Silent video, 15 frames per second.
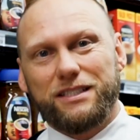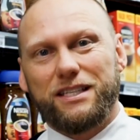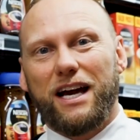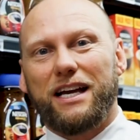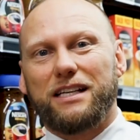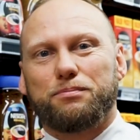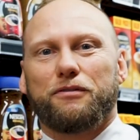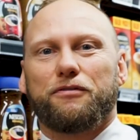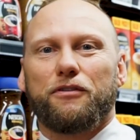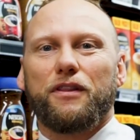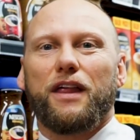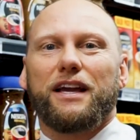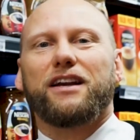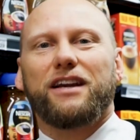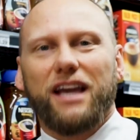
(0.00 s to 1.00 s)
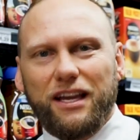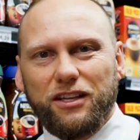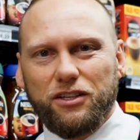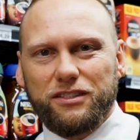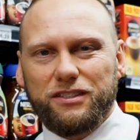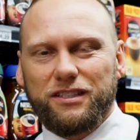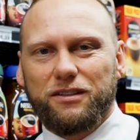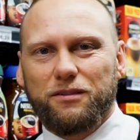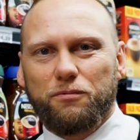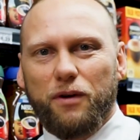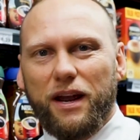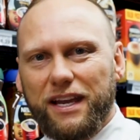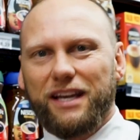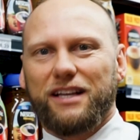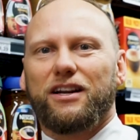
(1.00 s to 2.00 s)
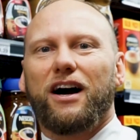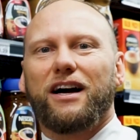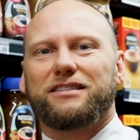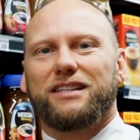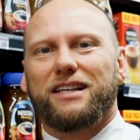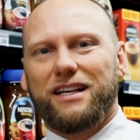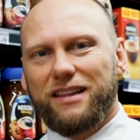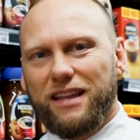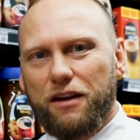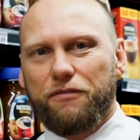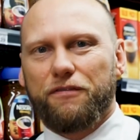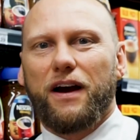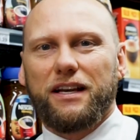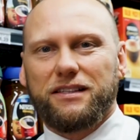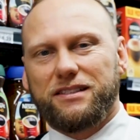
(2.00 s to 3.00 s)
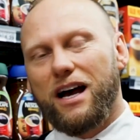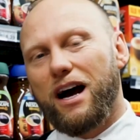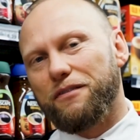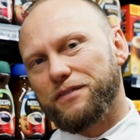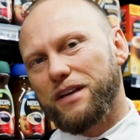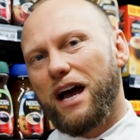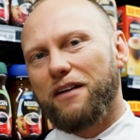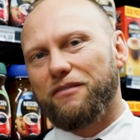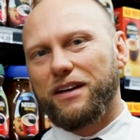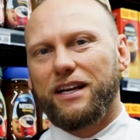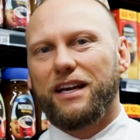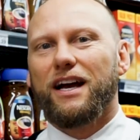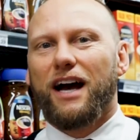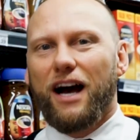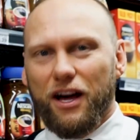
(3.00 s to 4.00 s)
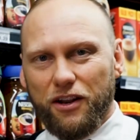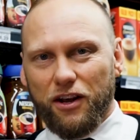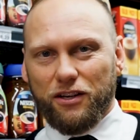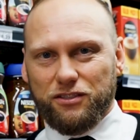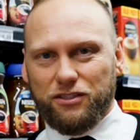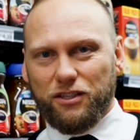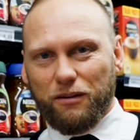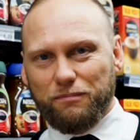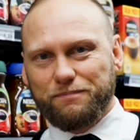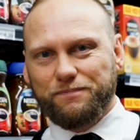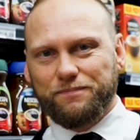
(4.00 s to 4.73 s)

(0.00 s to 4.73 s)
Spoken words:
days before they could get used to recognising their face after having a nose job.